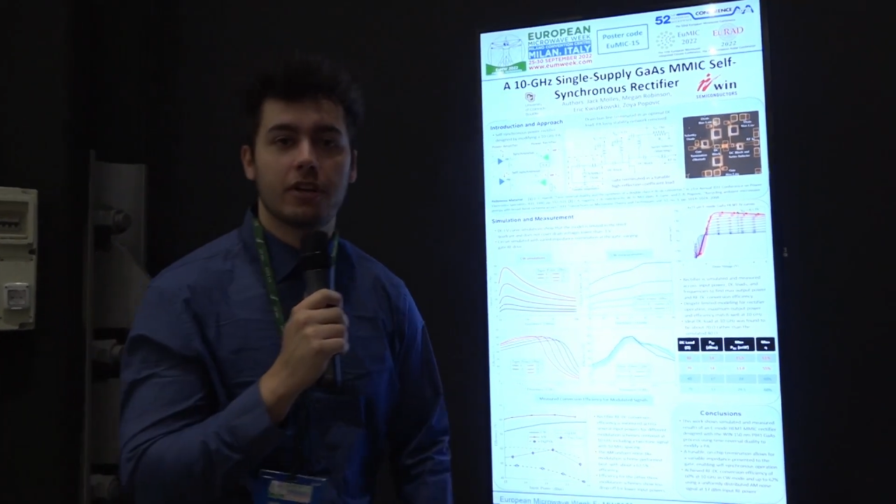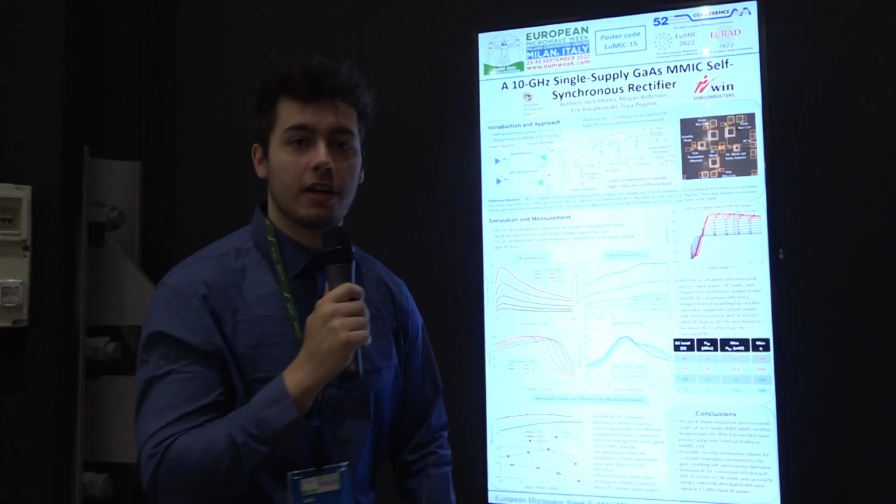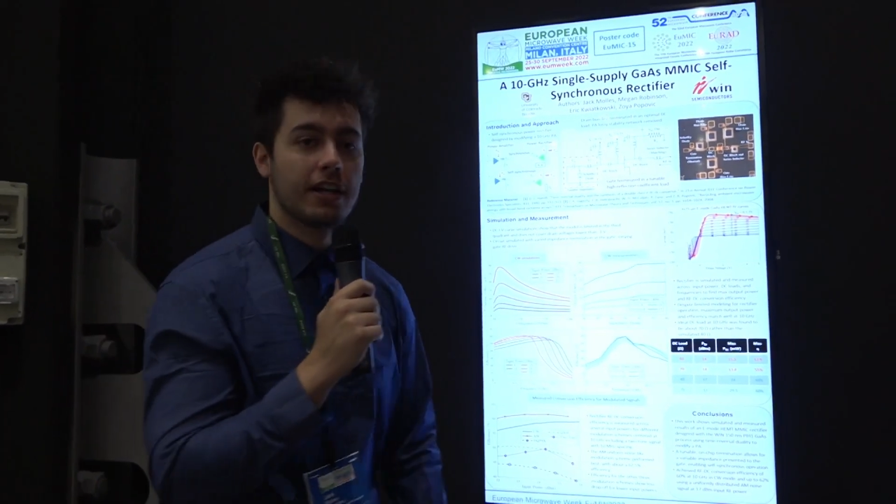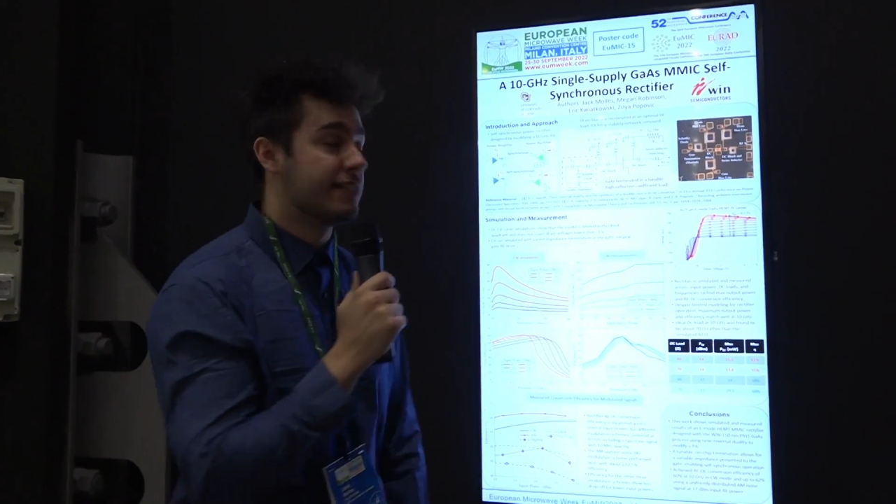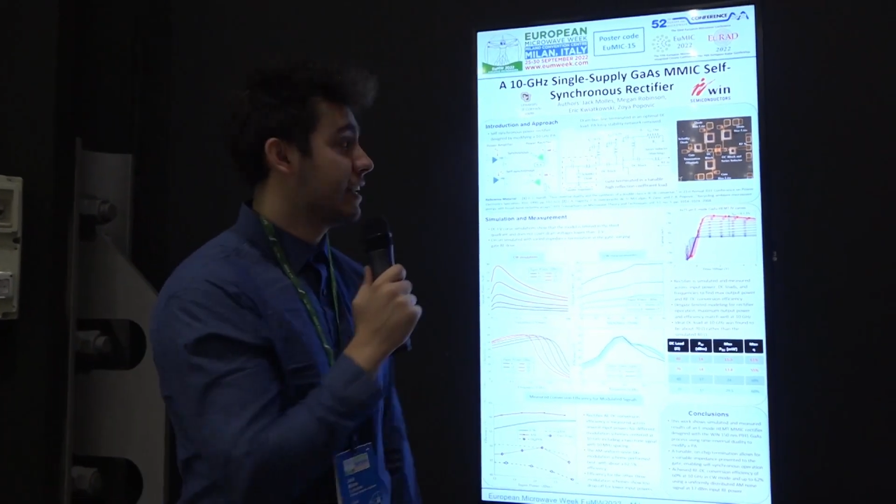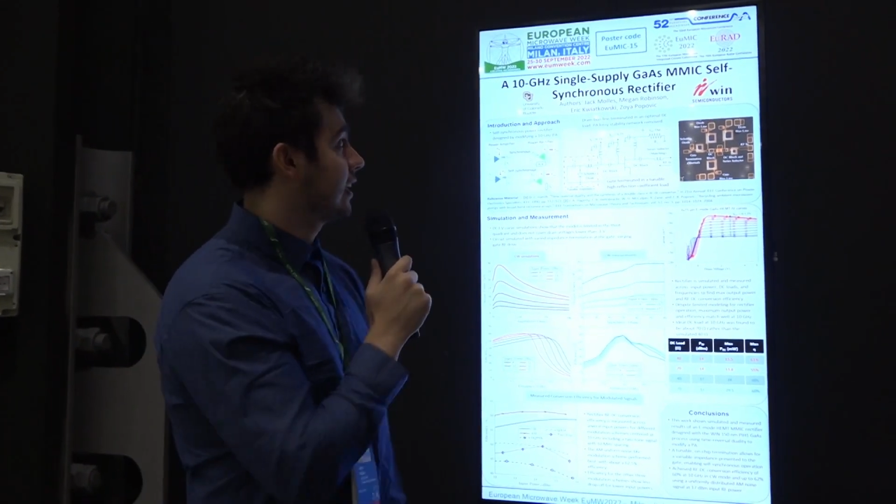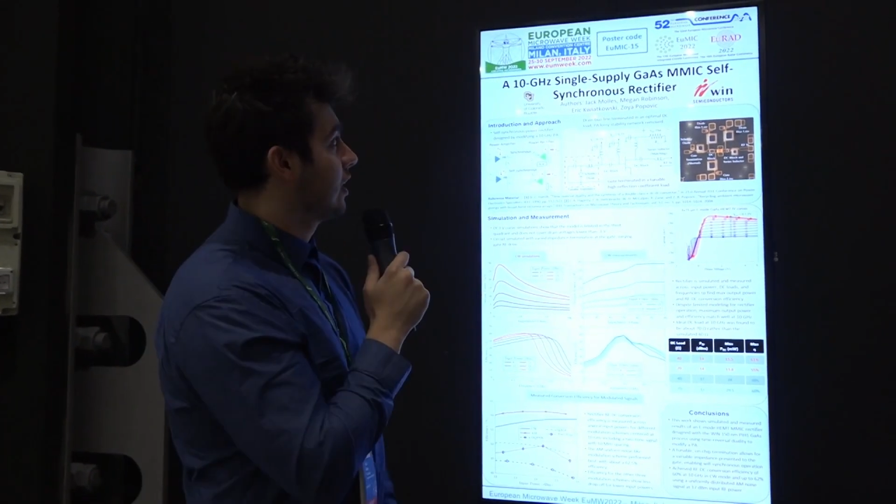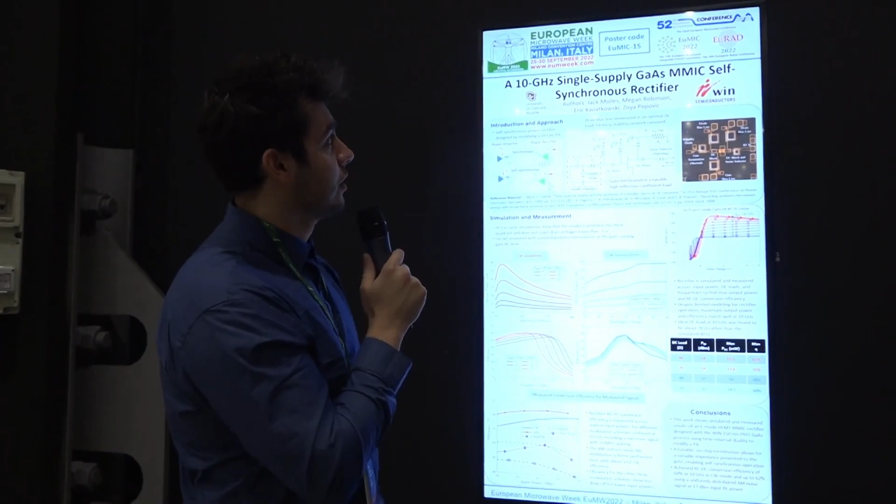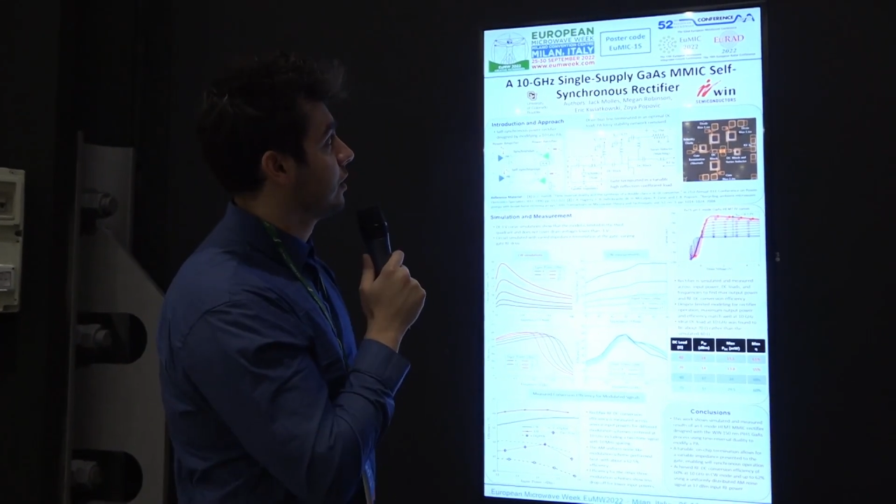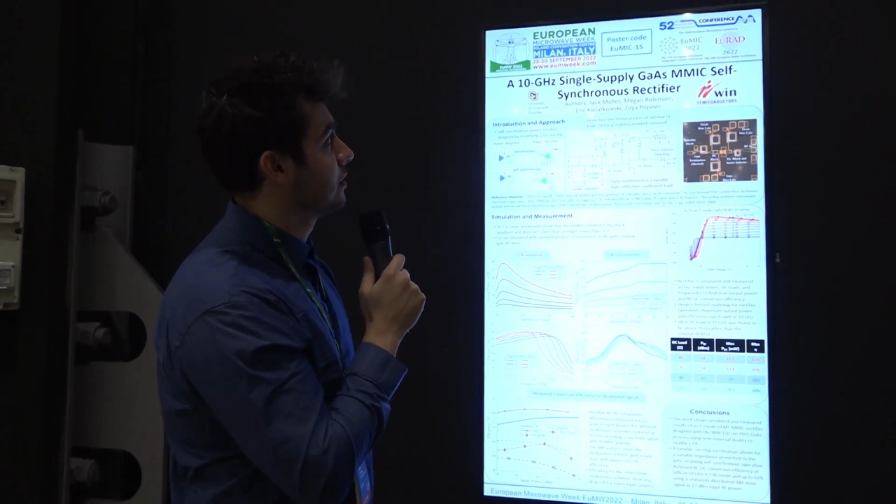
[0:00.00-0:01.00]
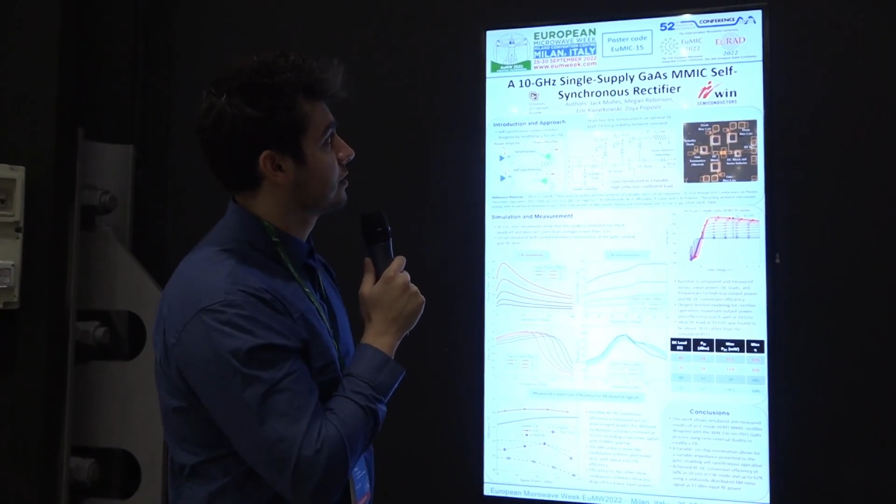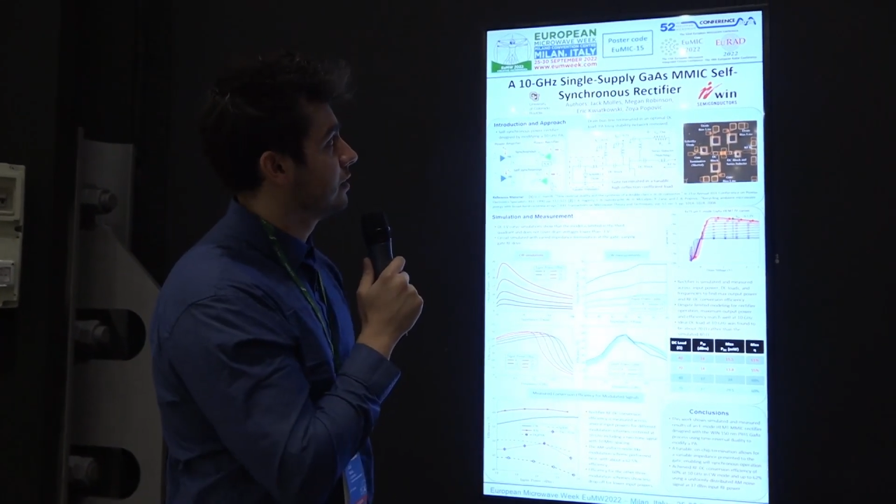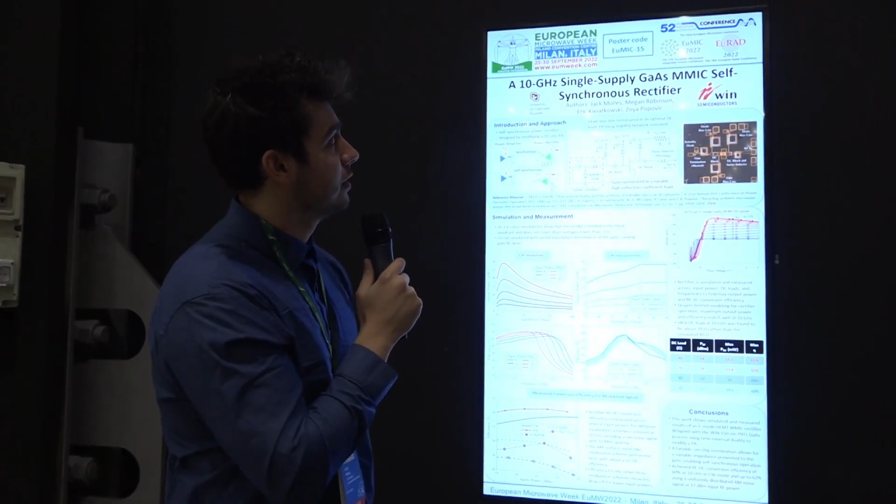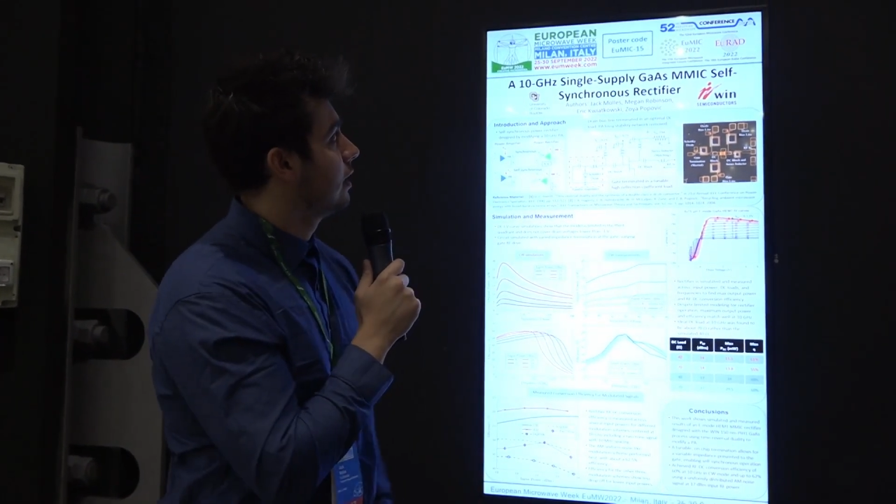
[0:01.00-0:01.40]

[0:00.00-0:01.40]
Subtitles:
on a 10 gigahertz